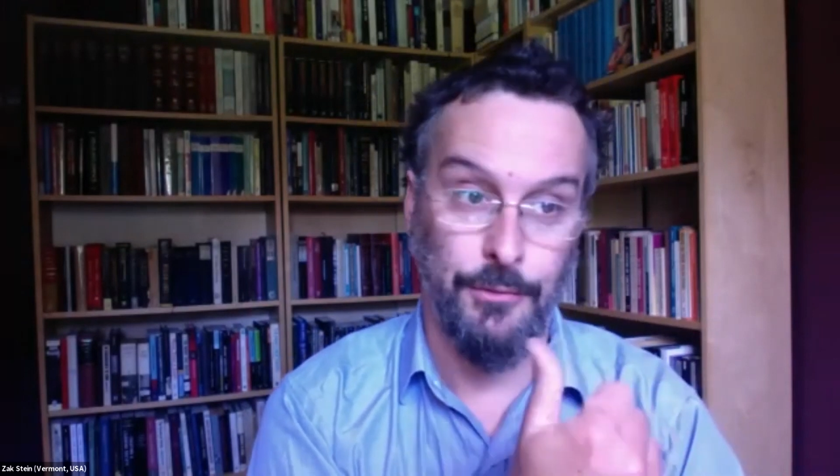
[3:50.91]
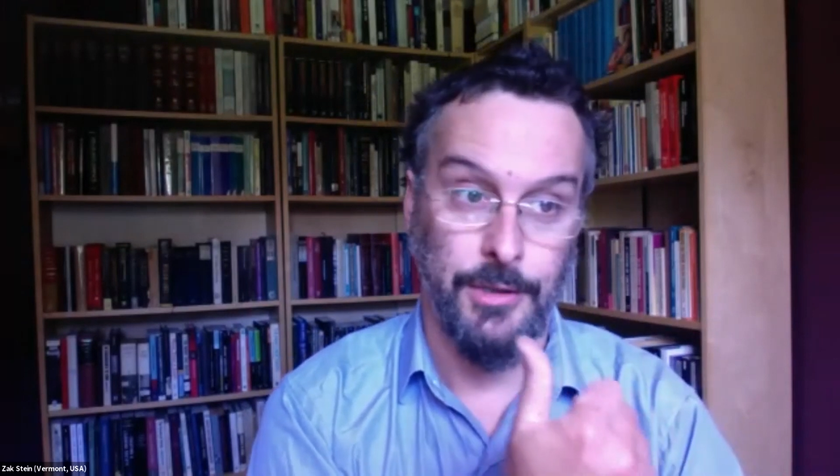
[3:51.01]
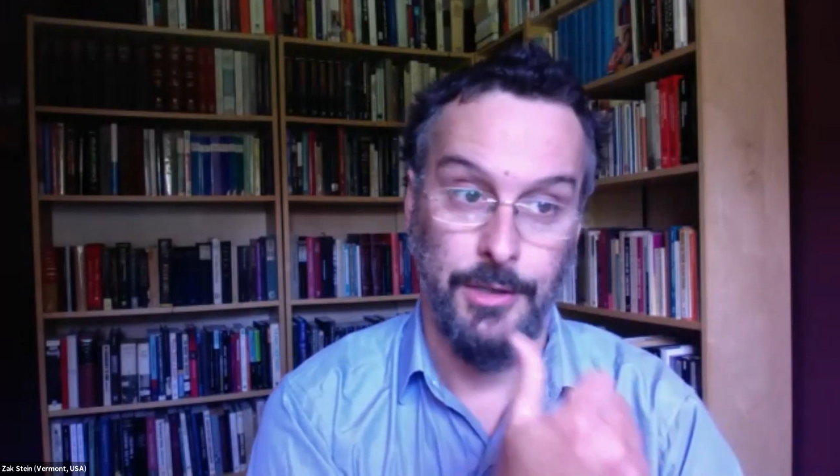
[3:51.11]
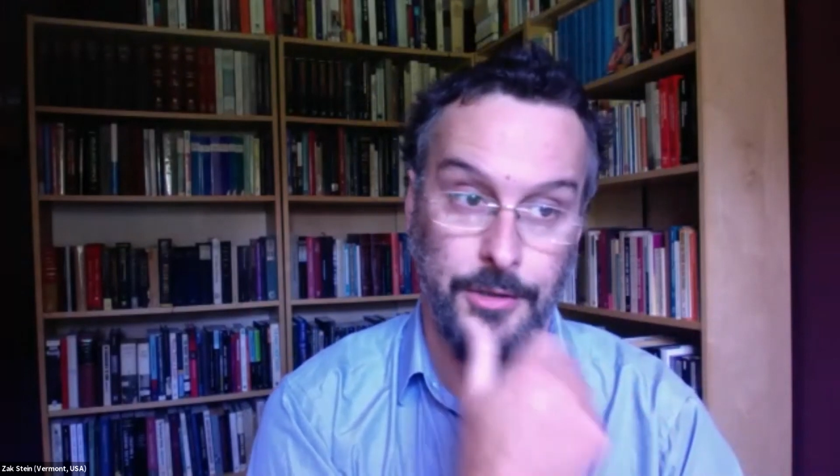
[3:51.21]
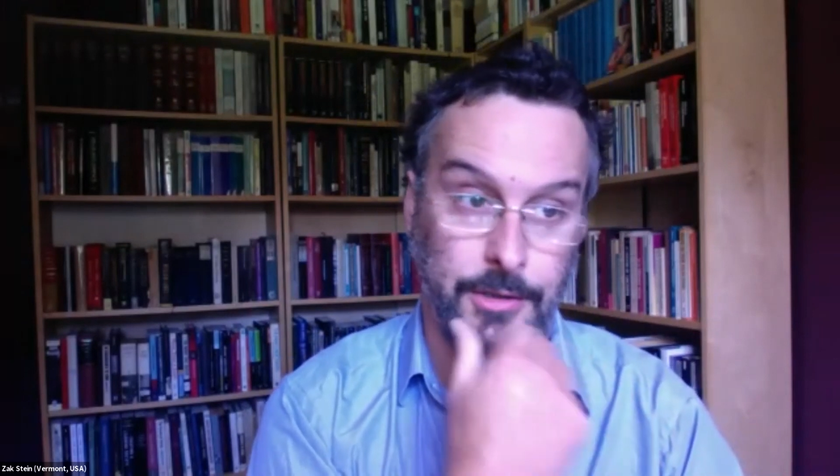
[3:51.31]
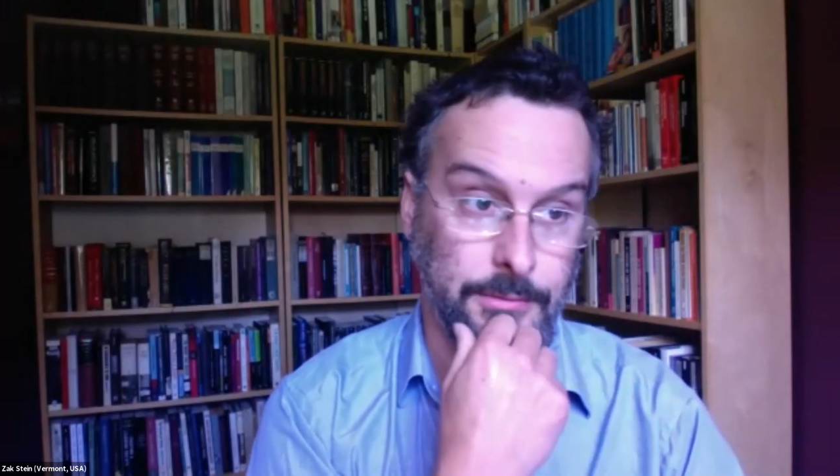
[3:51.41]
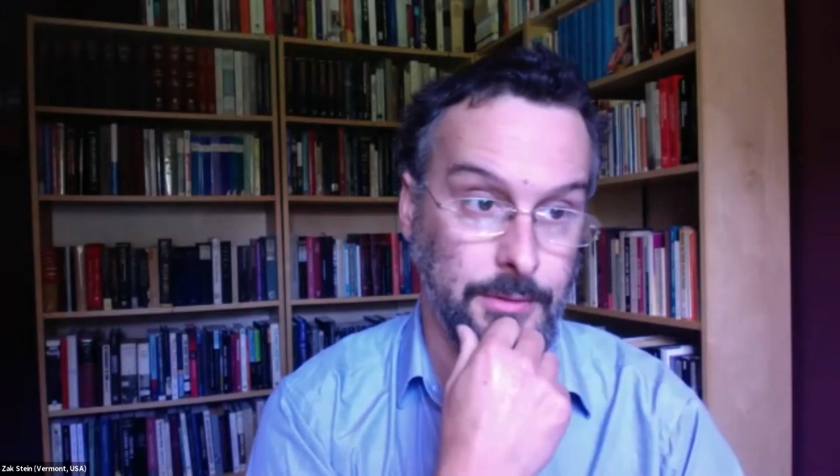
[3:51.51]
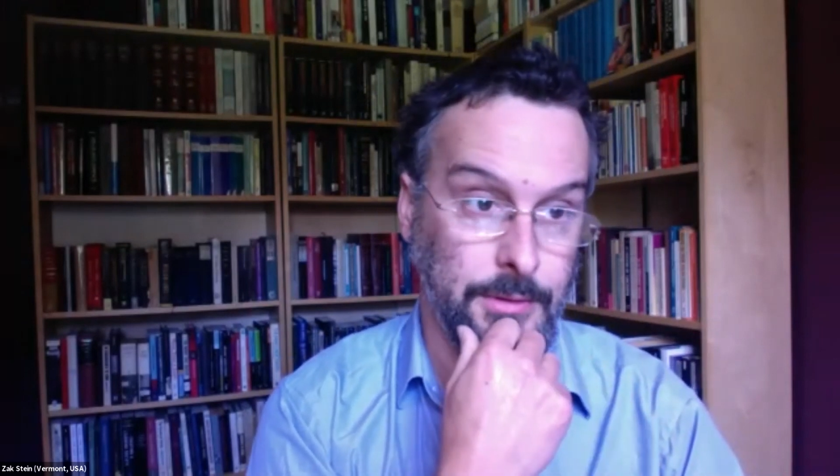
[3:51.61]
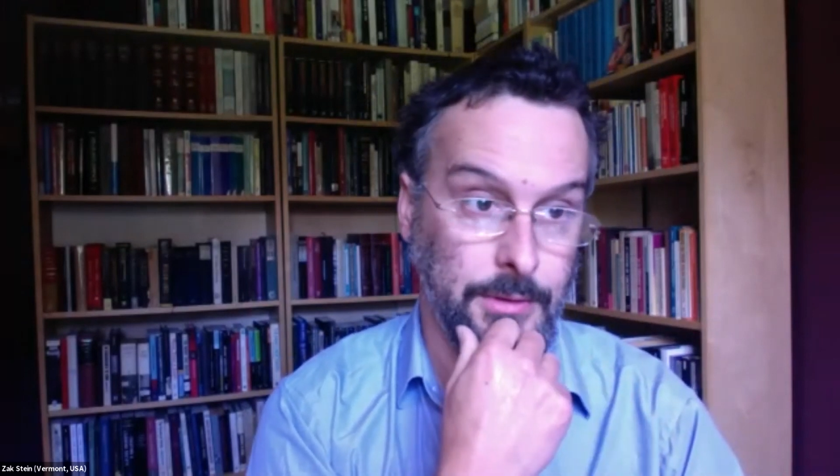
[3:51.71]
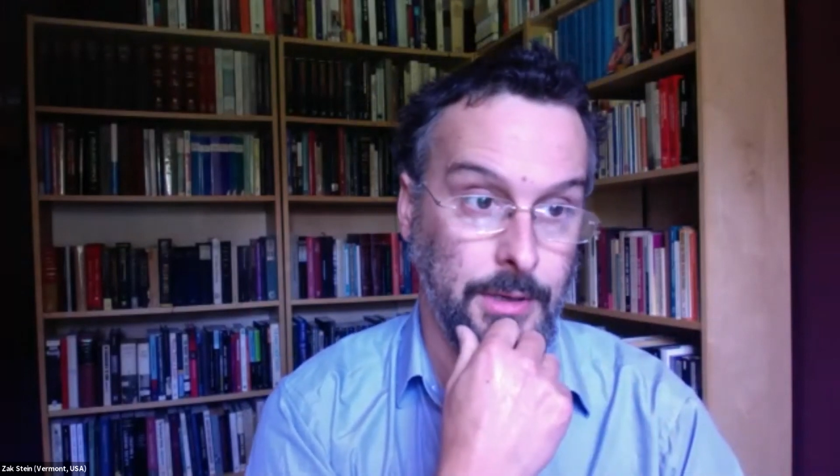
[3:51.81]
religion
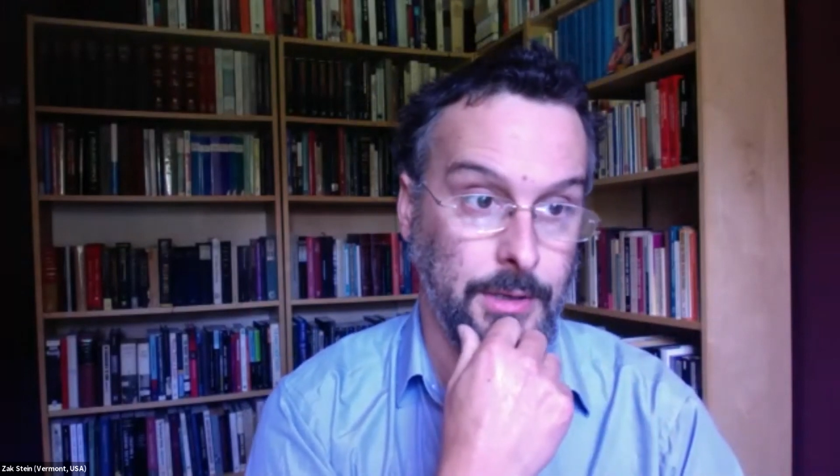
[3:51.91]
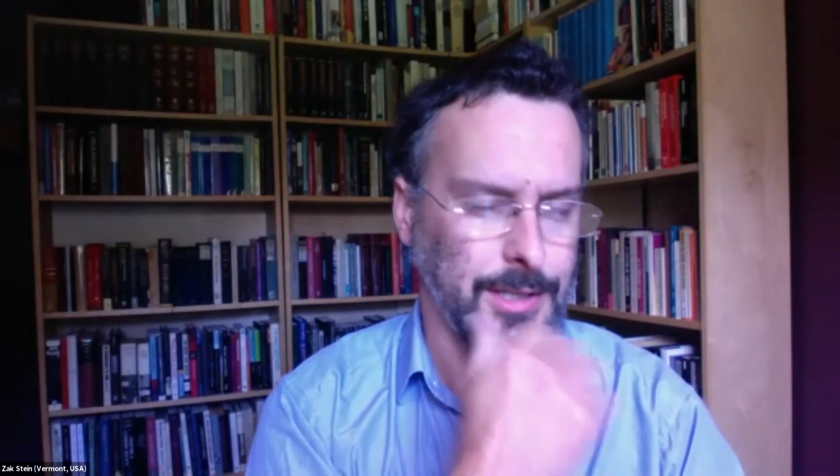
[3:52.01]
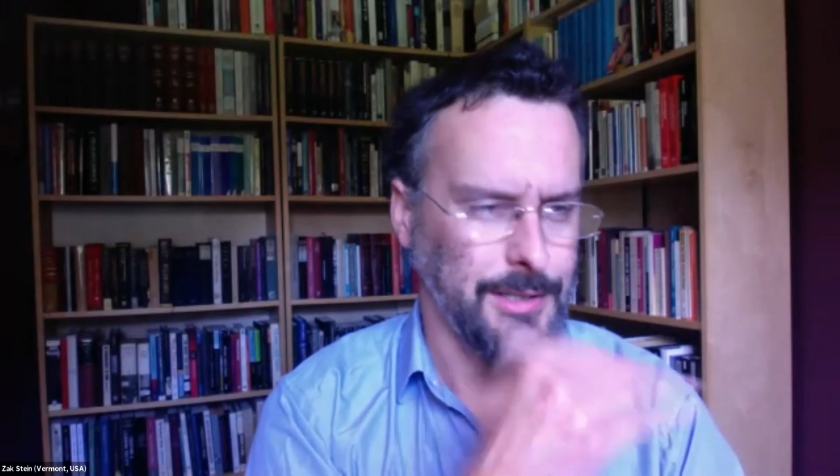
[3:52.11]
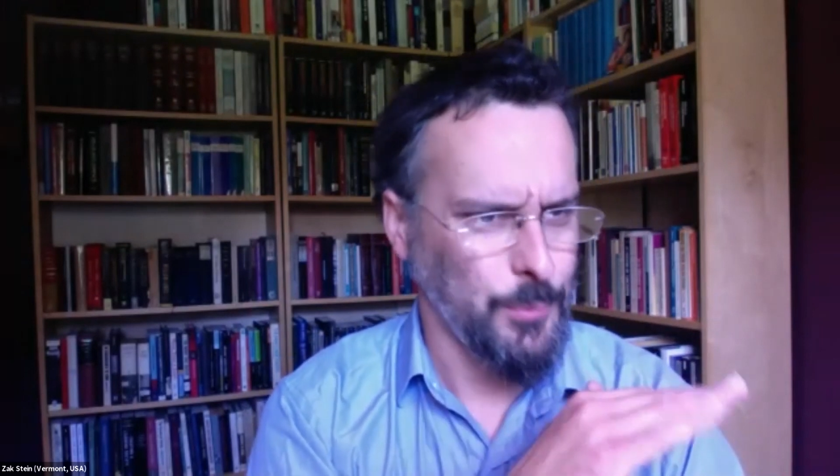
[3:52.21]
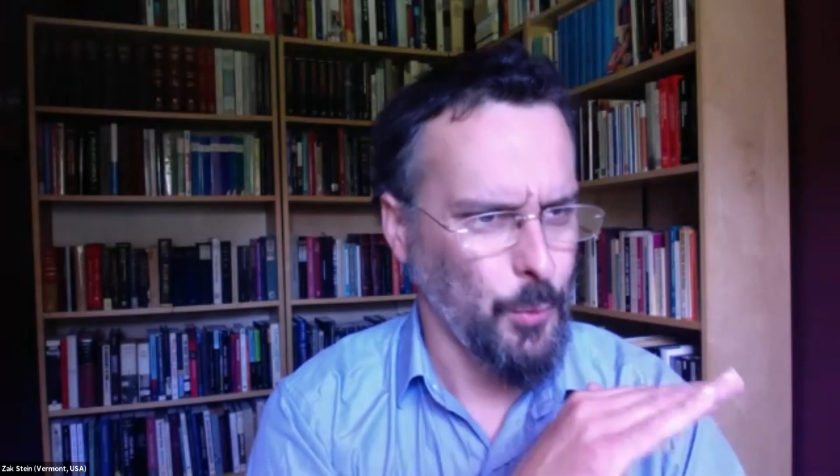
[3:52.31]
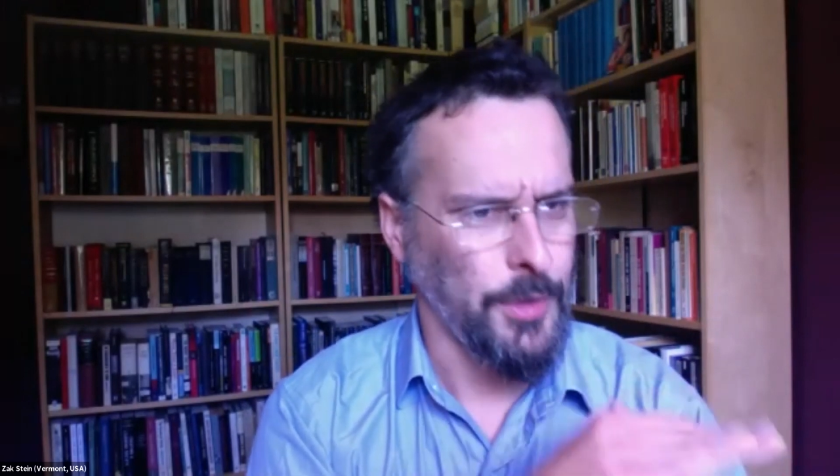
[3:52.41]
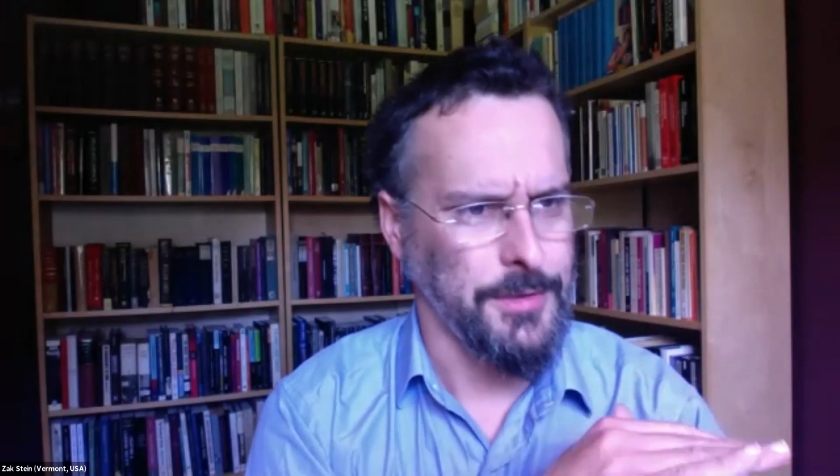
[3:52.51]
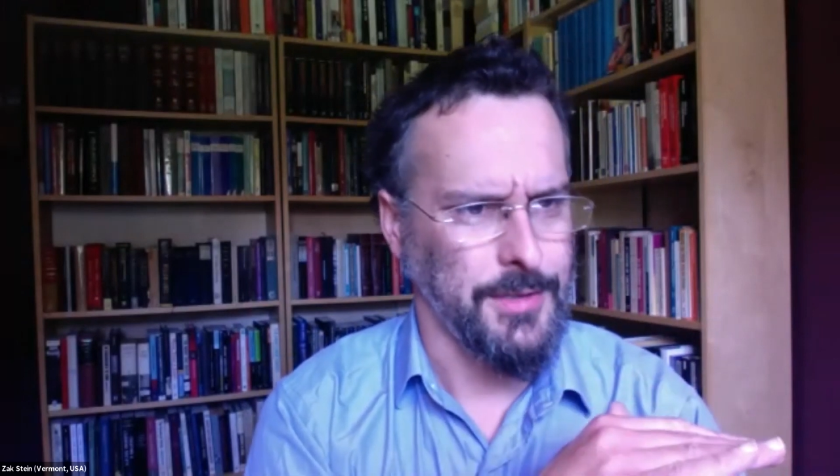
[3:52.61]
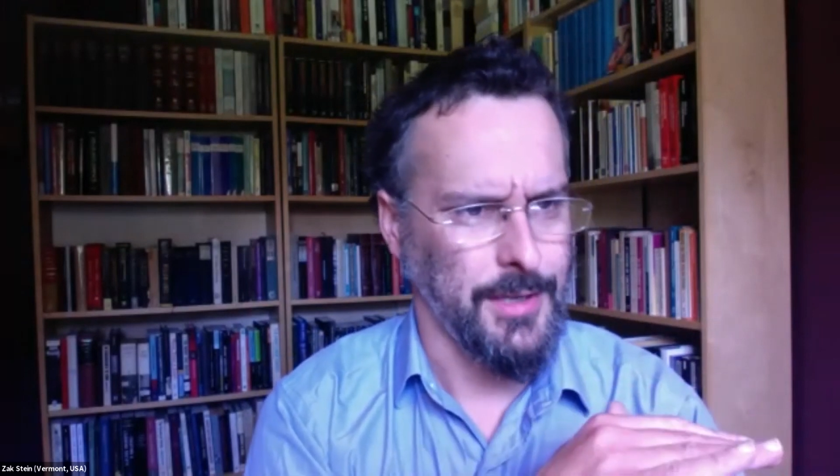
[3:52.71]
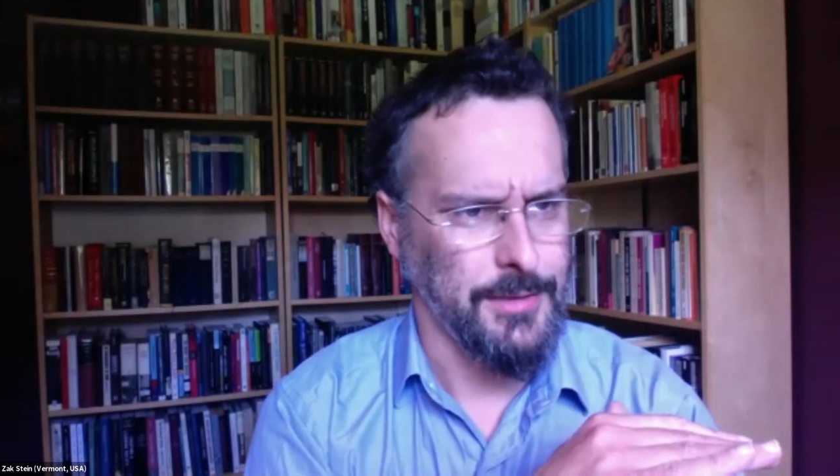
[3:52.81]
in one
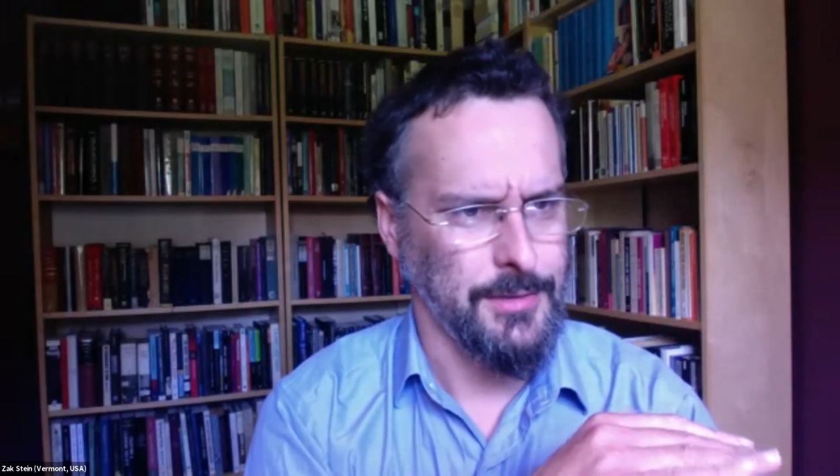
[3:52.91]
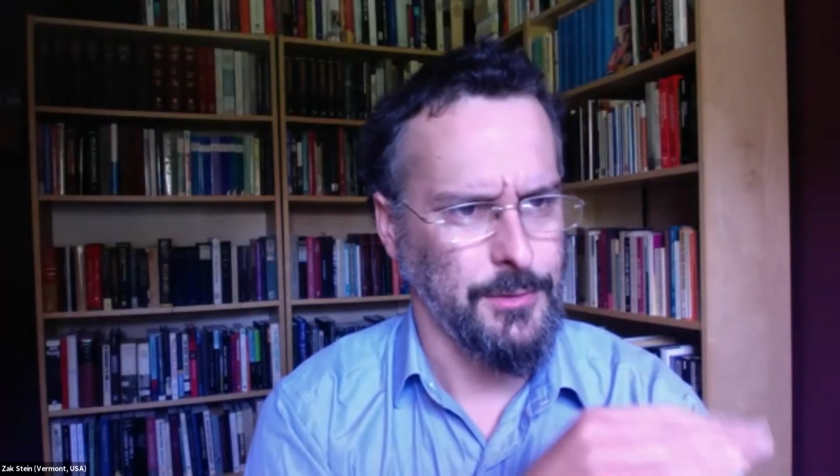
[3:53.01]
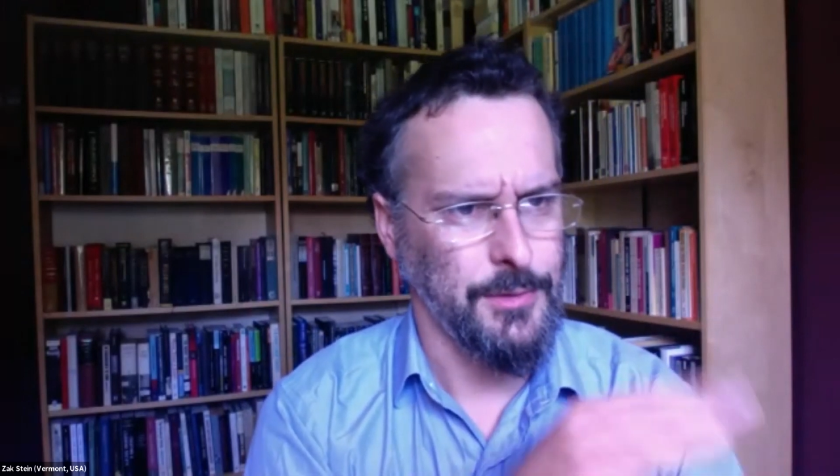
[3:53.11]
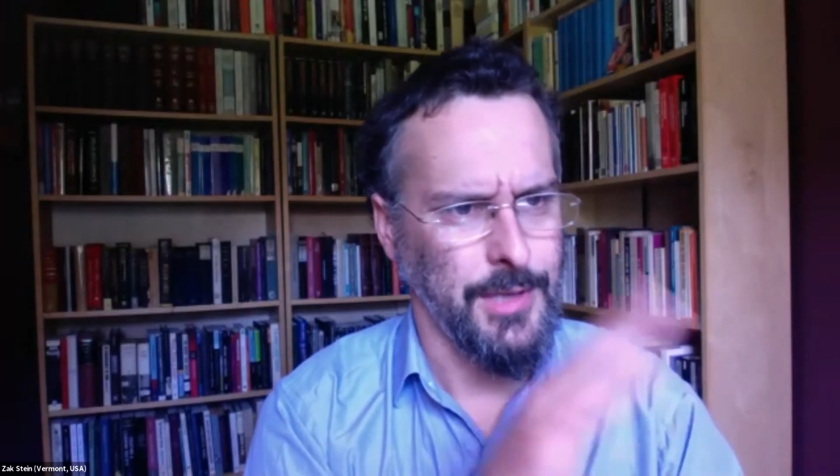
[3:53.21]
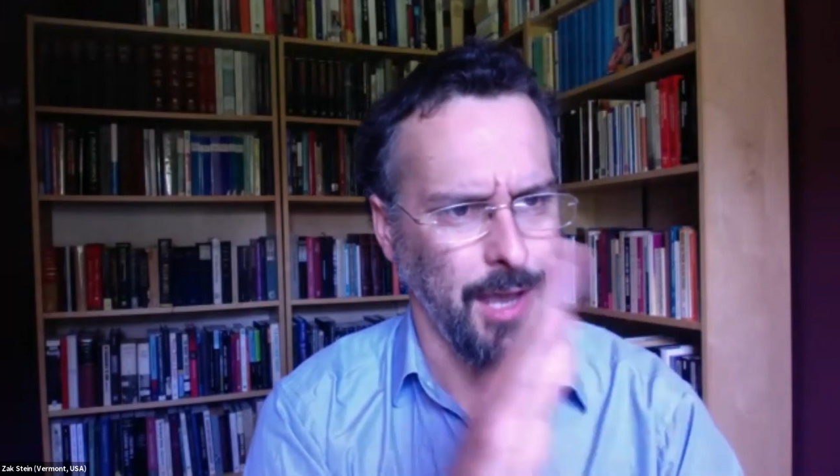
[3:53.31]
sense,